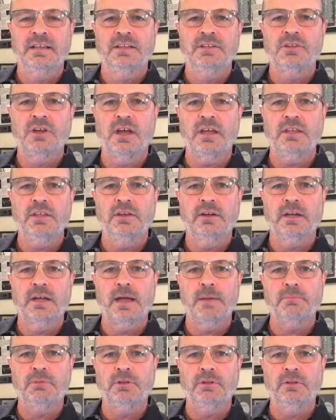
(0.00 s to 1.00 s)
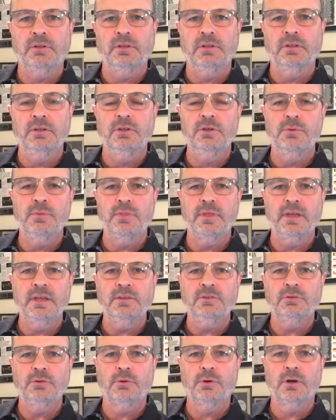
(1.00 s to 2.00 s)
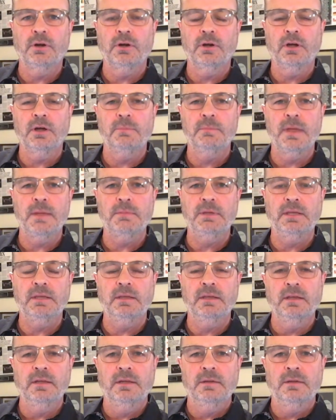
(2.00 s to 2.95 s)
taught you a couple new things, or maybe